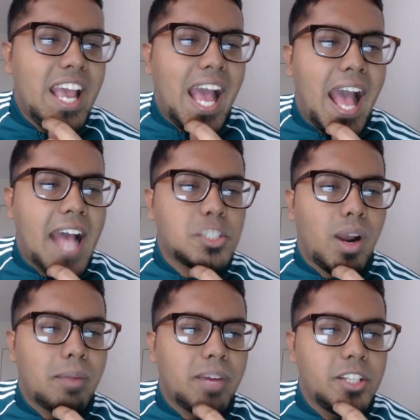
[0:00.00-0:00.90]
As
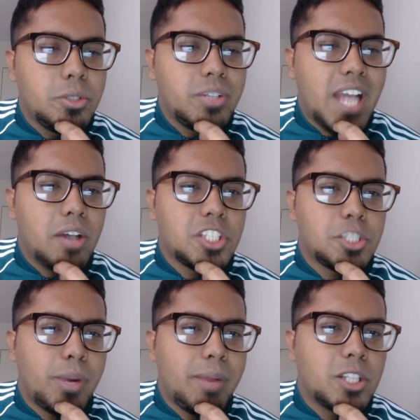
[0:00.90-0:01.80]
what I'm going to do now is
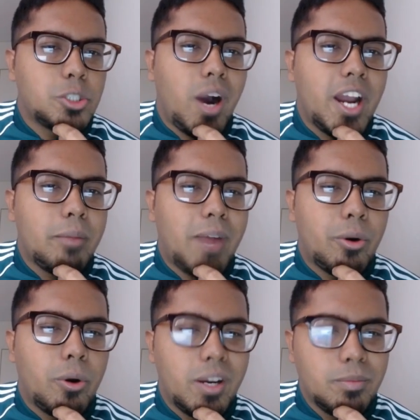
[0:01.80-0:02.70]
just pretty much go out in my
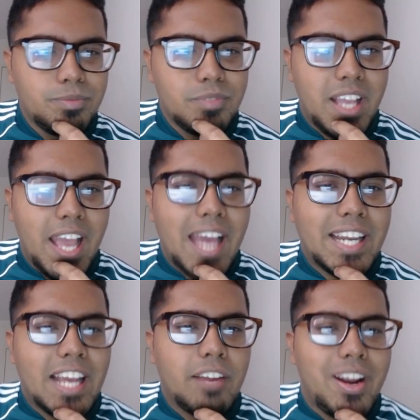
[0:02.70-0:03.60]
Rotom
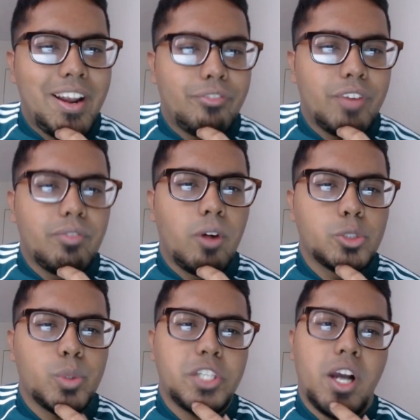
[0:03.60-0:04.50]
and get a very free
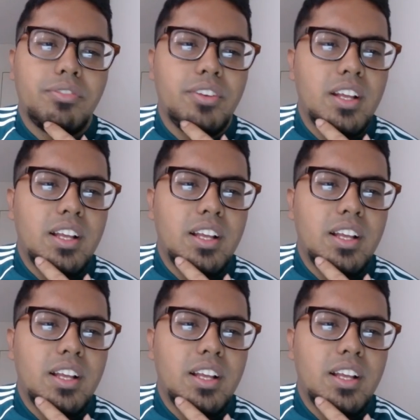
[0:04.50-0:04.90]
Volt Switch off.